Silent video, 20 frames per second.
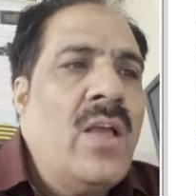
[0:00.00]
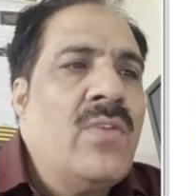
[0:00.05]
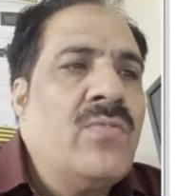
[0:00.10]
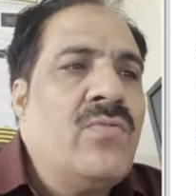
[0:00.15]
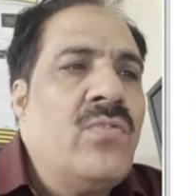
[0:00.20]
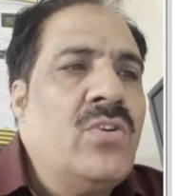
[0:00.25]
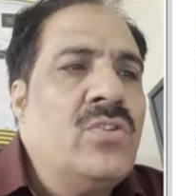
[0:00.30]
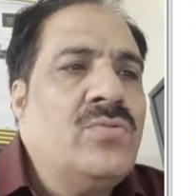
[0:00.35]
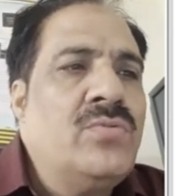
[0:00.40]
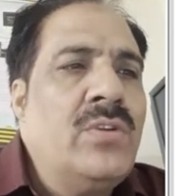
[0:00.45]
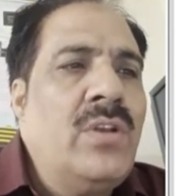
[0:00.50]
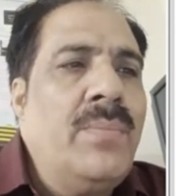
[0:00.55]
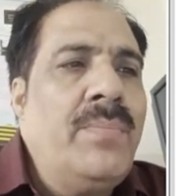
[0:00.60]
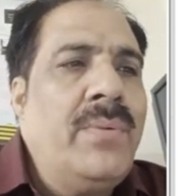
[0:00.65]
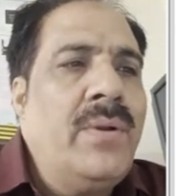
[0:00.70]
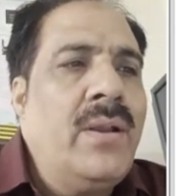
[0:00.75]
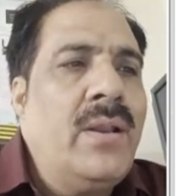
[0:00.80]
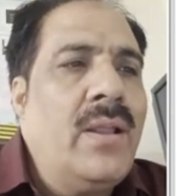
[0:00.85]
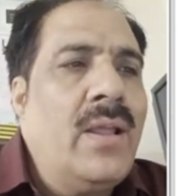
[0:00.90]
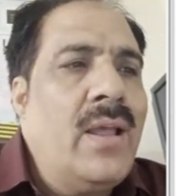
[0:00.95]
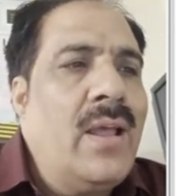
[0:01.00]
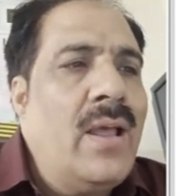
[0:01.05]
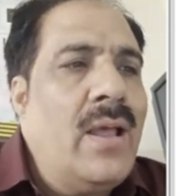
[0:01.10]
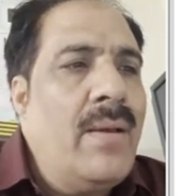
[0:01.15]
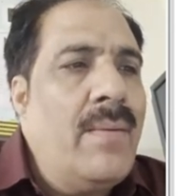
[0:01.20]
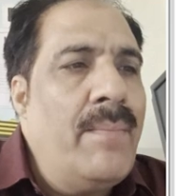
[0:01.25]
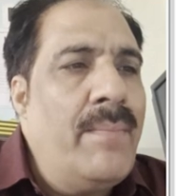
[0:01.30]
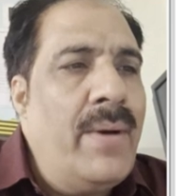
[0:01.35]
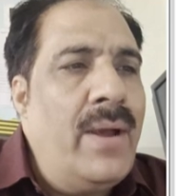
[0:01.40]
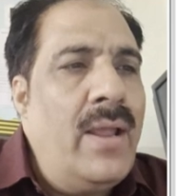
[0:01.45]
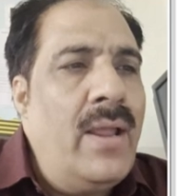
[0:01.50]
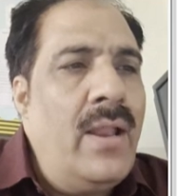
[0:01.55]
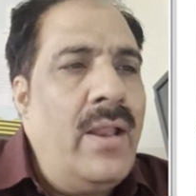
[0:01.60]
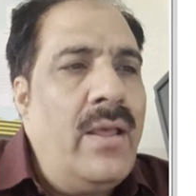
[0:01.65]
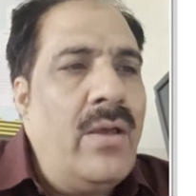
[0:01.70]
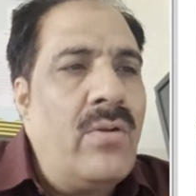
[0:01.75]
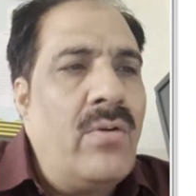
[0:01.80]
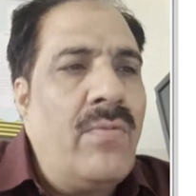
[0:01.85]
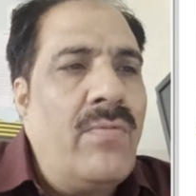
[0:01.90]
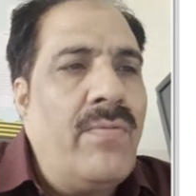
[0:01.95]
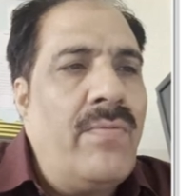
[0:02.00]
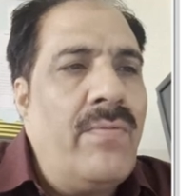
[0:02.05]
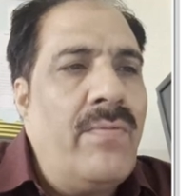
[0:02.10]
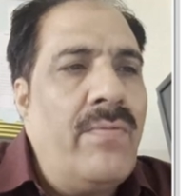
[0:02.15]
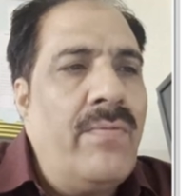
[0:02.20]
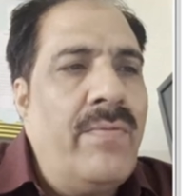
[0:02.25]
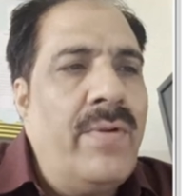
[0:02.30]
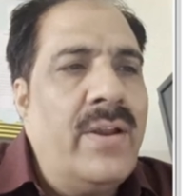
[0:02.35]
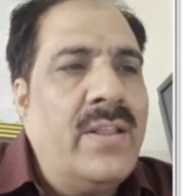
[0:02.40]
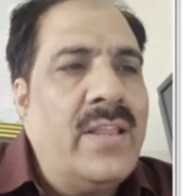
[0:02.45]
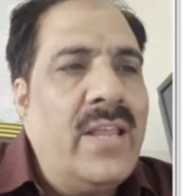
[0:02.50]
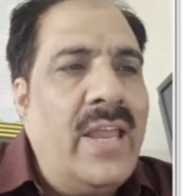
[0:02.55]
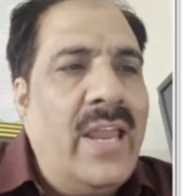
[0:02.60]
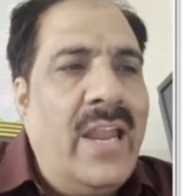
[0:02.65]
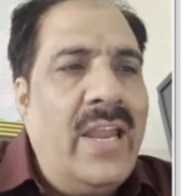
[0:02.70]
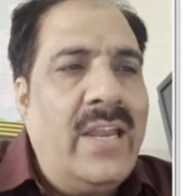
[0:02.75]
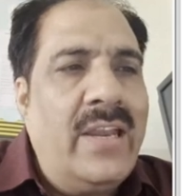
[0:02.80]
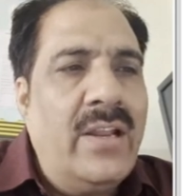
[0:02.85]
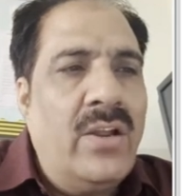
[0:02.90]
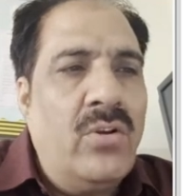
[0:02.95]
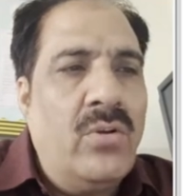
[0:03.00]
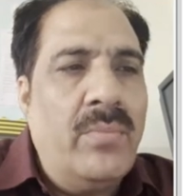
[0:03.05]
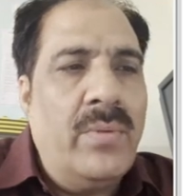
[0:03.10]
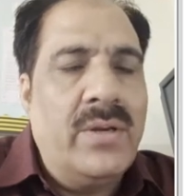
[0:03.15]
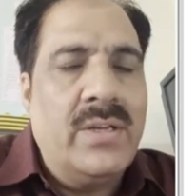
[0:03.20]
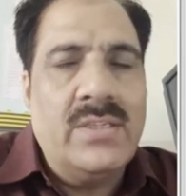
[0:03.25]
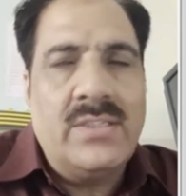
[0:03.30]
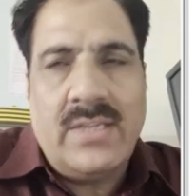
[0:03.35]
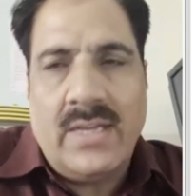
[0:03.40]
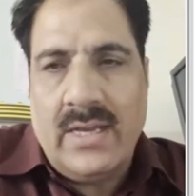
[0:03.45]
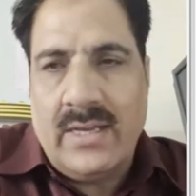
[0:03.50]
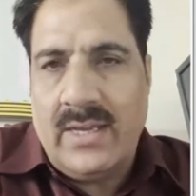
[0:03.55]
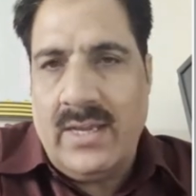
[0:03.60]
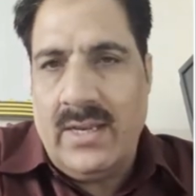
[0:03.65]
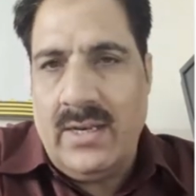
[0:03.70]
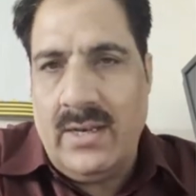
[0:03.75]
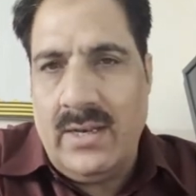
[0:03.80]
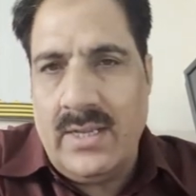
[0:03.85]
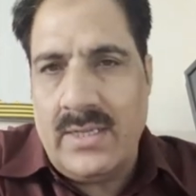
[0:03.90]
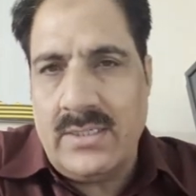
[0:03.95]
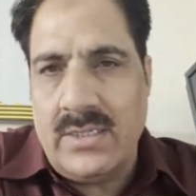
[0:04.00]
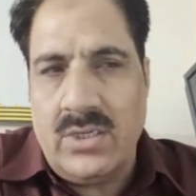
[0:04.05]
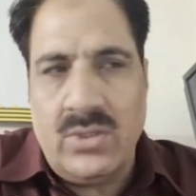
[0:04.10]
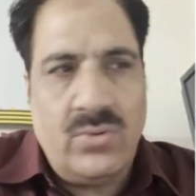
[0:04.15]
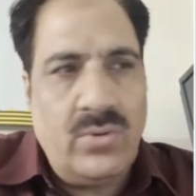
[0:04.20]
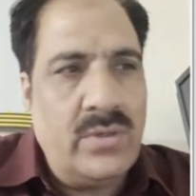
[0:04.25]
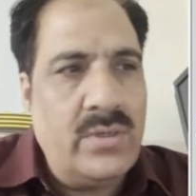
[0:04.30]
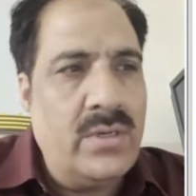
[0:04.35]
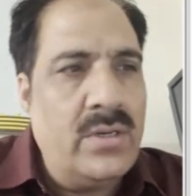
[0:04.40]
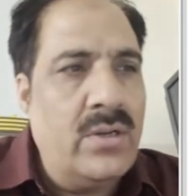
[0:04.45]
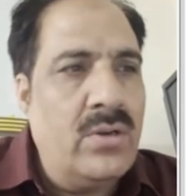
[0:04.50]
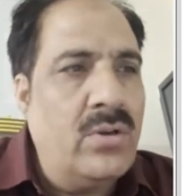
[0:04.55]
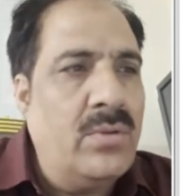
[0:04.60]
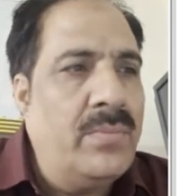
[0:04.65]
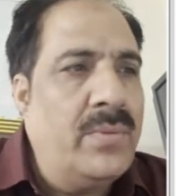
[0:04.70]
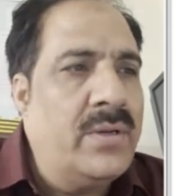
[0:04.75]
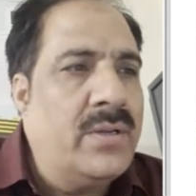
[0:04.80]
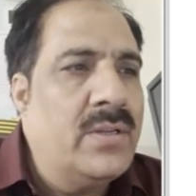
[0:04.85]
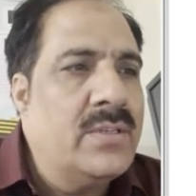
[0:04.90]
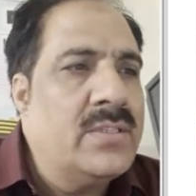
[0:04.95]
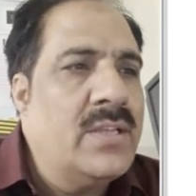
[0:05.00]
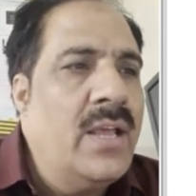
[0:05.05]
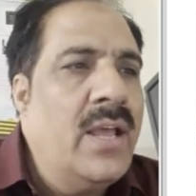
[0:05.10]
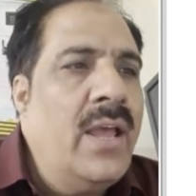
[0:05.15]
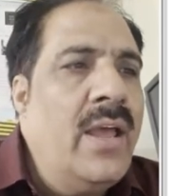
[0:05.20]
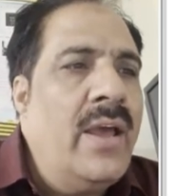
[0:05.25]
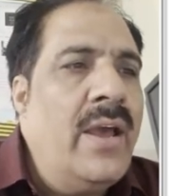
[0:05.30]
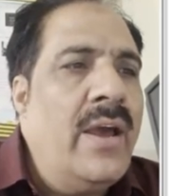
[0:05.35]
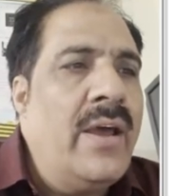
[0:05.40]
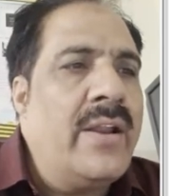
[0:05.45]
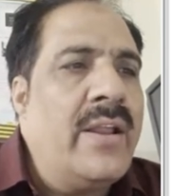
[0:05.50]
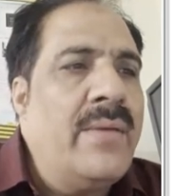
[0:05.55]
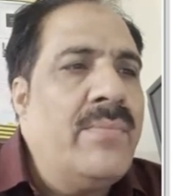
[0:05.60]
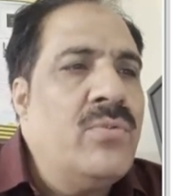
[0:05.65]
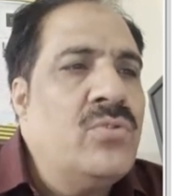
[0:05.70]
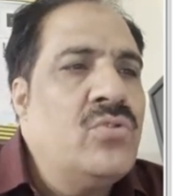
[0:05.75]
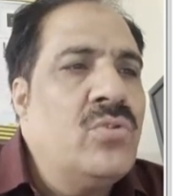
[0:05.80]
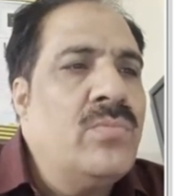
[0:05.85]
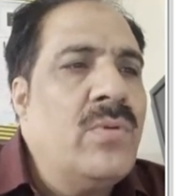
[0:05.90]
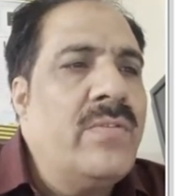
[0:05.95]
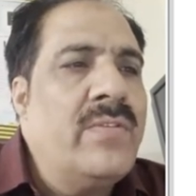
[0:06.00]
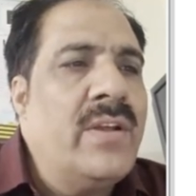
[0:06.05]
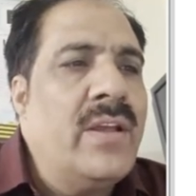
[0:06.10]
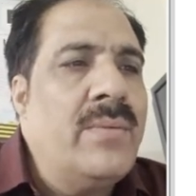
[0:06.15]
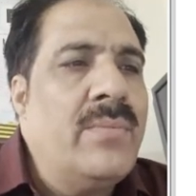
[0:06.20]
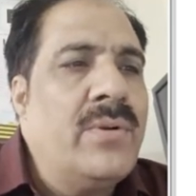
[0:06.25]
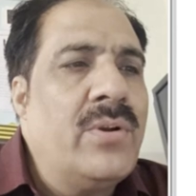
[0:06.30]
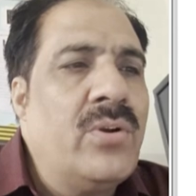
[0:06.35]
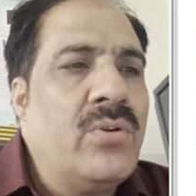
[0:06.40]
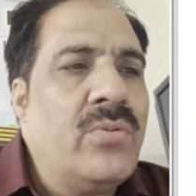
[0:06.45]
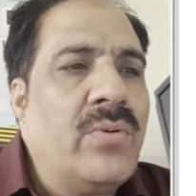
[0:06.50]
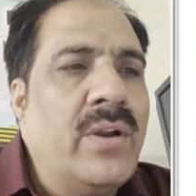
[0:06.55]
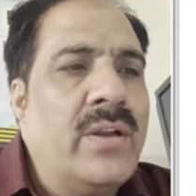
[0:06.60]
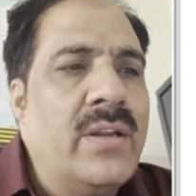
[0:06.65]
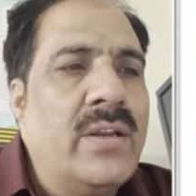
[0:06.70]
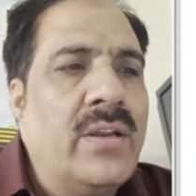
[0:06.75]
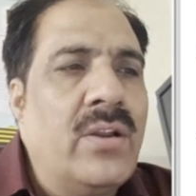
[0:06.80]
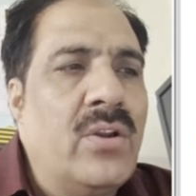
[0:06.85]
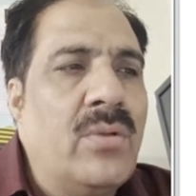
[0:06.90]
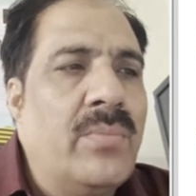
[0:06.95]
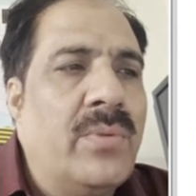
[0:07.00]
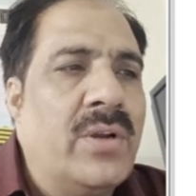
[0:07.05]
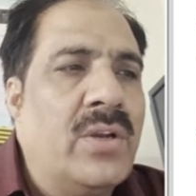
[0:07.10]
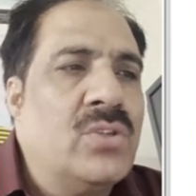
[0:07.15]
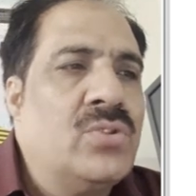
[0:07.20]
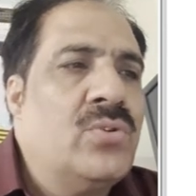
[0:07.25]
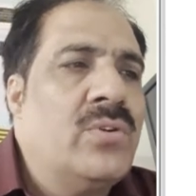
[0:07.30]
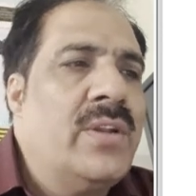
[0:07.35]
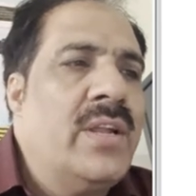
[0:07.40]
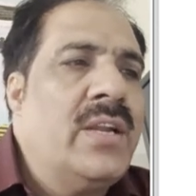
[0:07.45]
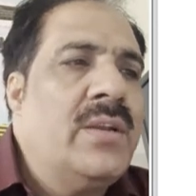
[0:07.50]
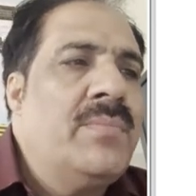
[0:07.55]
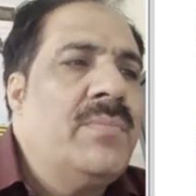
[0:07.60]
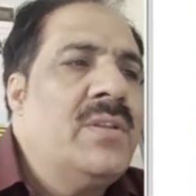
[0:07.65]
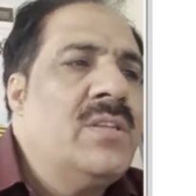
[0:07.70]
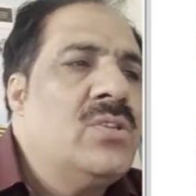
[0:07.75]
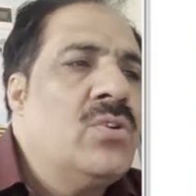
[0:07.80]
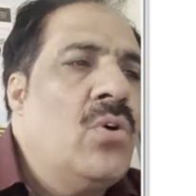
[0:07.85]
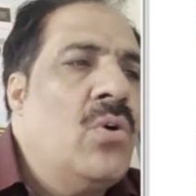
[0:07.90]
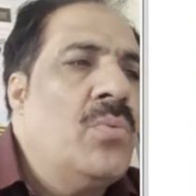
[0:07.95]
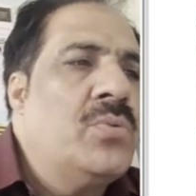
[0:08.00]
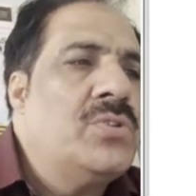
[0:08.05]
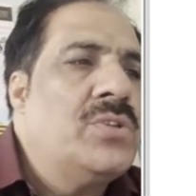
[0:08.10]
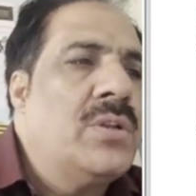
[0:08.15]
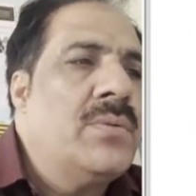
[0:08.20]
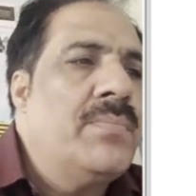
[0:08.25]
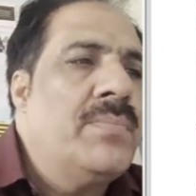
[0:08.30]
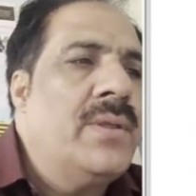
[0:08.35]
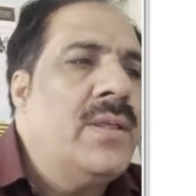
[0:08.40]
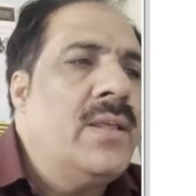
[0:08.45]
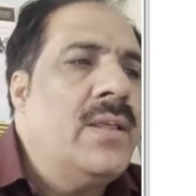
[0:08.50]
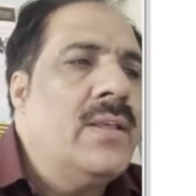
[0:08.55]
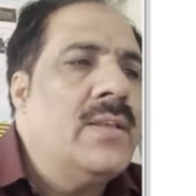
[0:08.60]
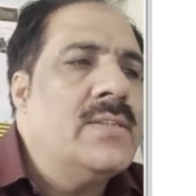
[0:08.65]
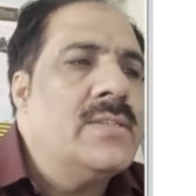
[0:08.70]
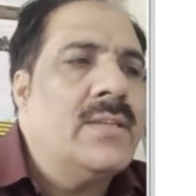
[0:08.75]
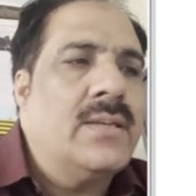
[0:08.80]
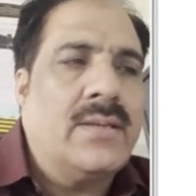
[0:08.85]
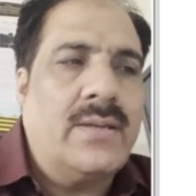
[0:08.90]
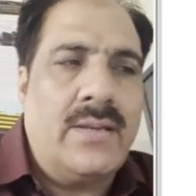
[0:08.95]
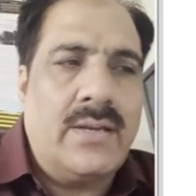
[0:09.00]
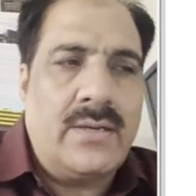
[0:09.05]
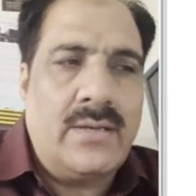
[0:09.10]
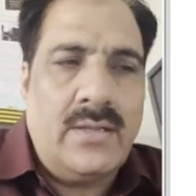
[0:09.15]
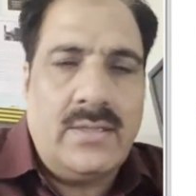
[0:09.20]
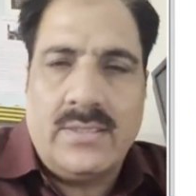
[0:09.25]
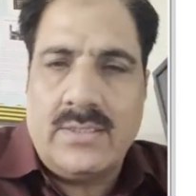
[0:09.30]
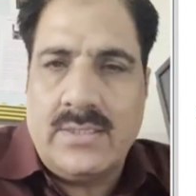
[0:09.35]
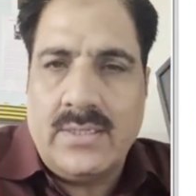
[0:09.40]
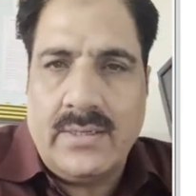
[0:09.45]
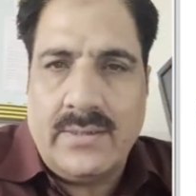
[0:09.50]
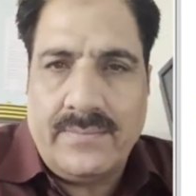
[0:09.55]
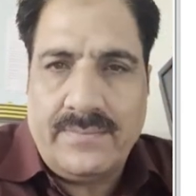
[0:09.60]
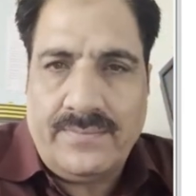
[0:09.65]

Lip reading: Phospholipid bilayer of width 8 nanometers, again less than 200 nanometers. A ribosome of diameter 20 nanometers. So that means option B is the correct answer.